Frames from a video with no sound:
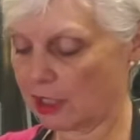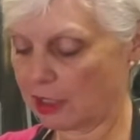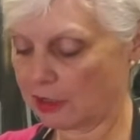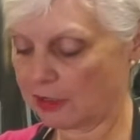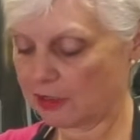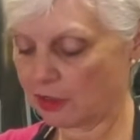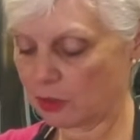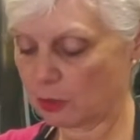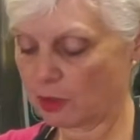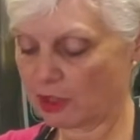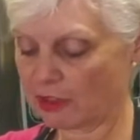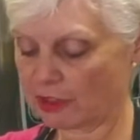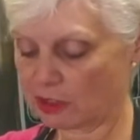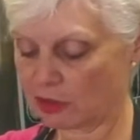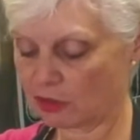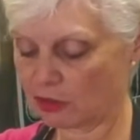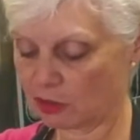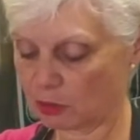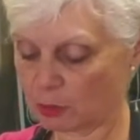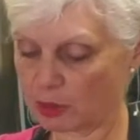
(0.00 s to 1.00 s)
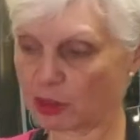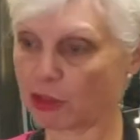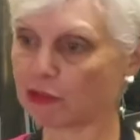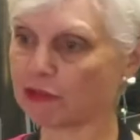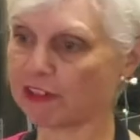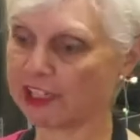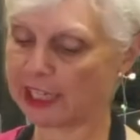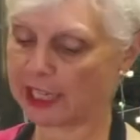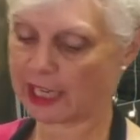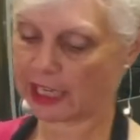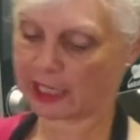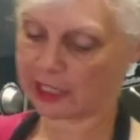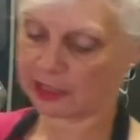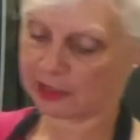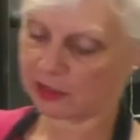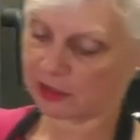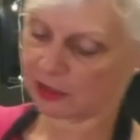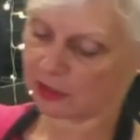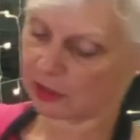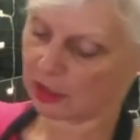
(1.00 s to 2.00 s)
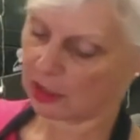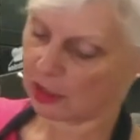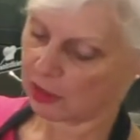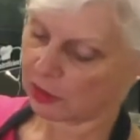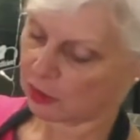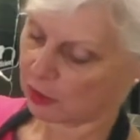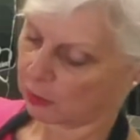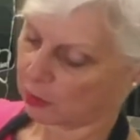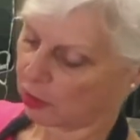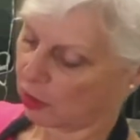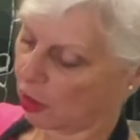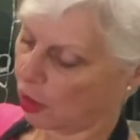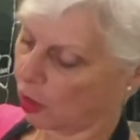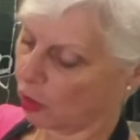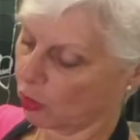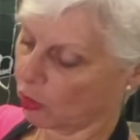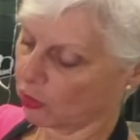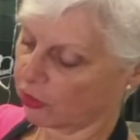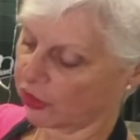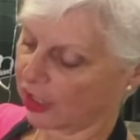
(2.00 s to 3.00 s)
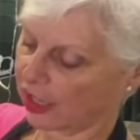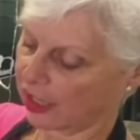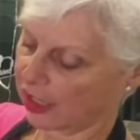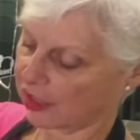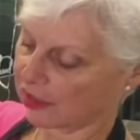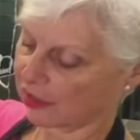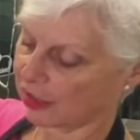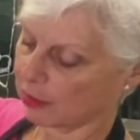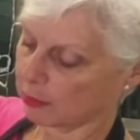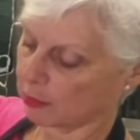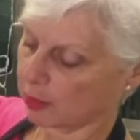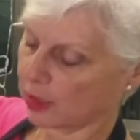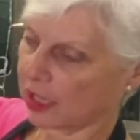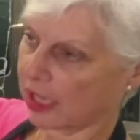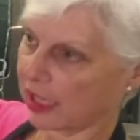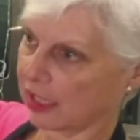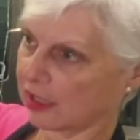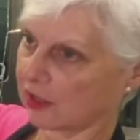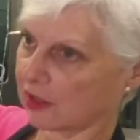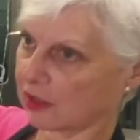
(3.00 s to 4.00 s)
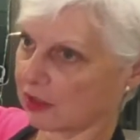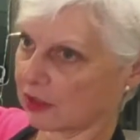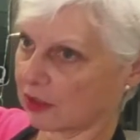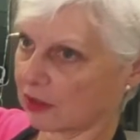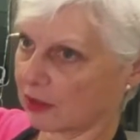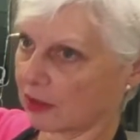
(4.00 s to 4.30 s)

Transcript: This is where I could do with 3 hands. I'm going to hold that in place.